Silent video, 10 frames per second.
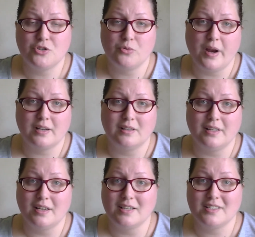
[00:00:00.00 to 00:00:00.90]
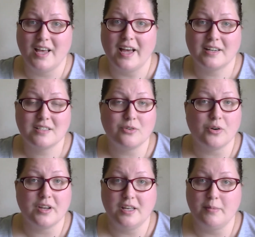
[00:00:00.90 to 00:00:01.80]
directly, a text,
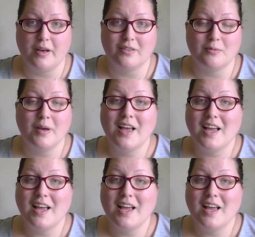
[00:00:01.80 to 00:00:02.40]
or email them,